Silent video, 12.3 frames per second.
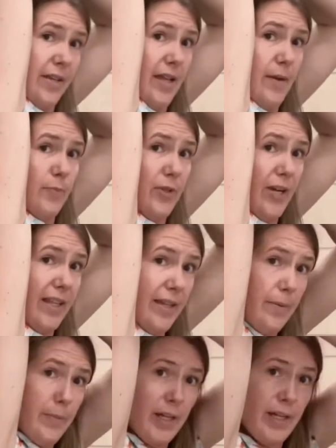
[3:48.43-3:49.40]
and bring
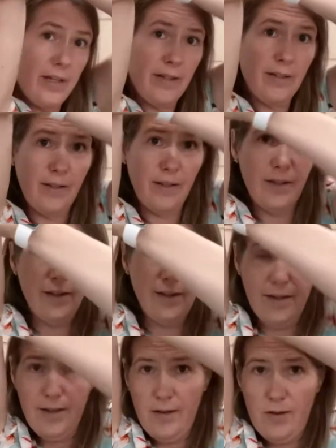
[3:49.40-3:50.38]
them
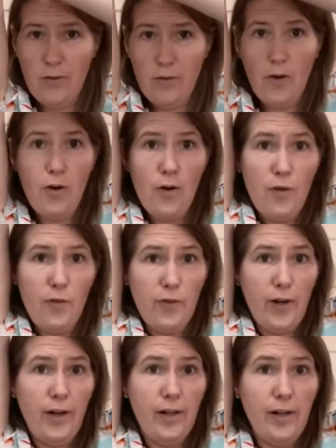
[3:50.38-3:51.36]

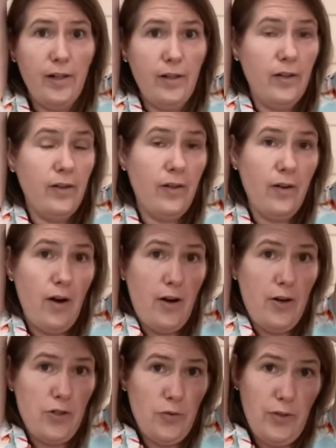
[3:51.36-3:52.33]
over
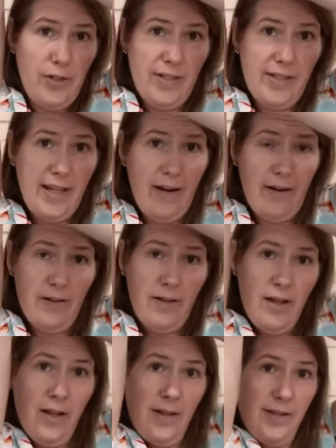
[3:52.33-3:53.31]
our shoulders here.
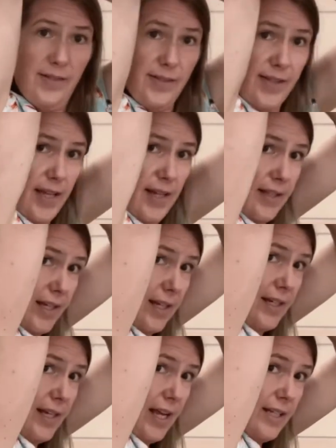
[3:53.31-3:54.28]
So it's kind of like a
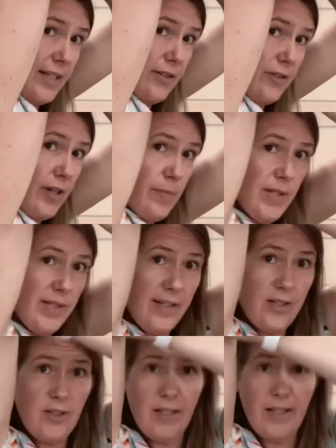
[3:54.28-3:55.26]
90-degree
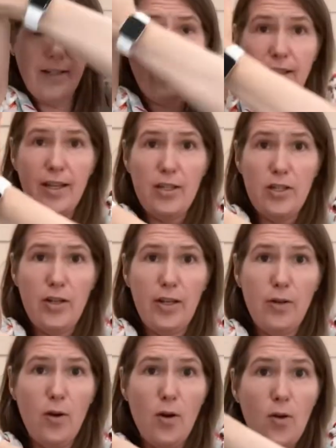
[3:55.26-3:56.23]
position, and you
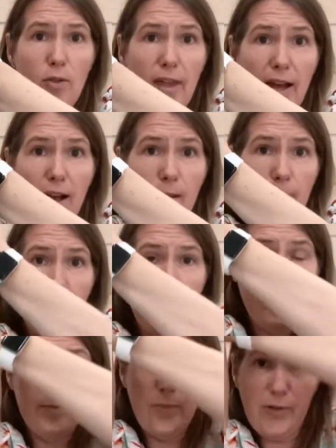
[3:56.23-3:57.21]
can hold the
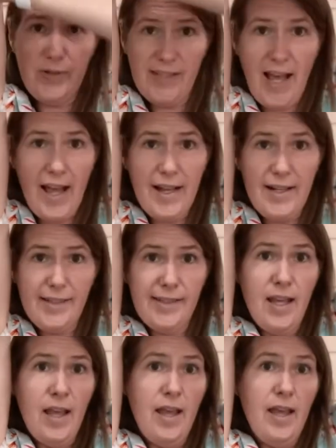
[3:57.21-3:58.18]
elbow on both sides
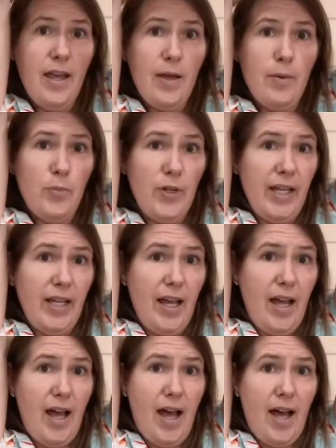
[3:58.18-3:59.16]
and bring it
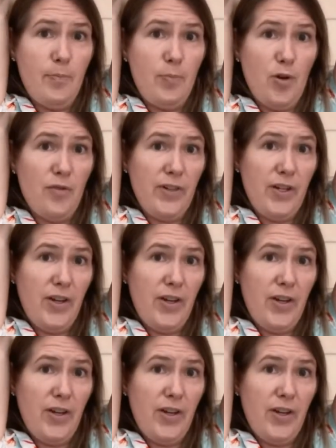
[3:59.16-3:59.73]
up over your